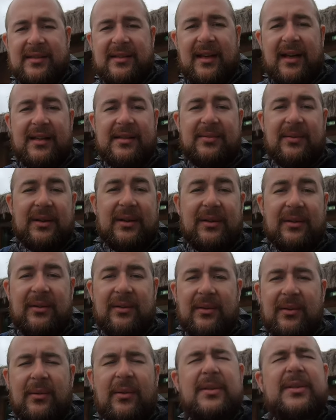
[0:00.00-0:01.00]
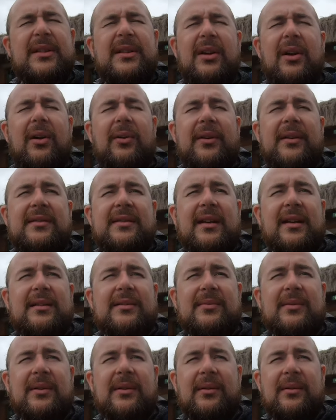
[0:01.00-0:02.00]
Sky Swinger. What's it called, the Sky
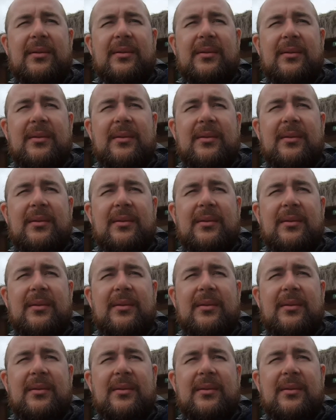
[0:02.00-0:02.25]
Swinger?